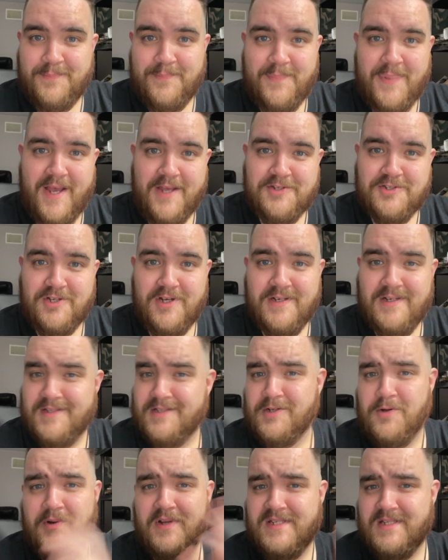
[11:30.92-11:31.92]
Pat Sean doesn't
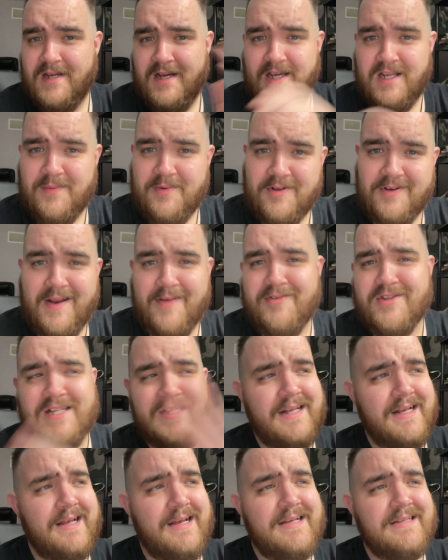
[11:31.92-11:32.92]
know what he's talking about. Everything
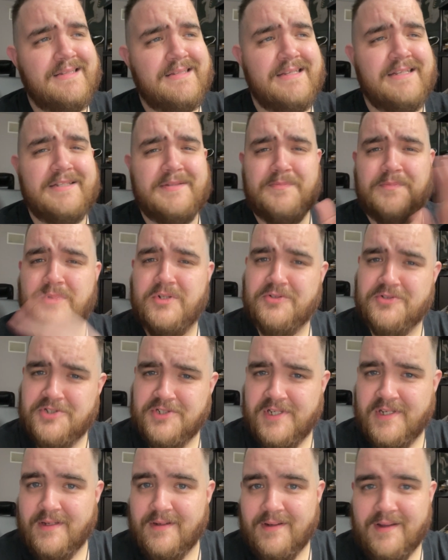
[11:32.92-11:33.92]
that guy said is
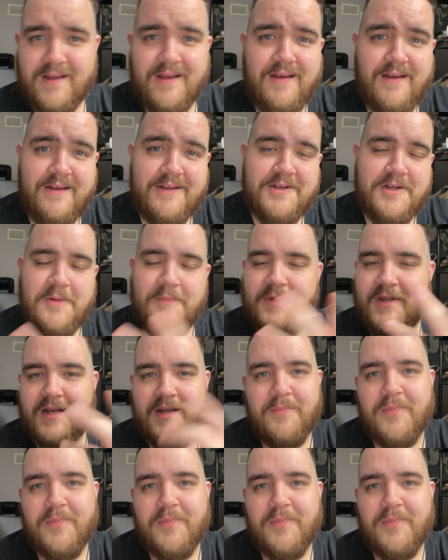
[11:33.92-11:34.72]
bullshit. Uh, no, I'm kidding.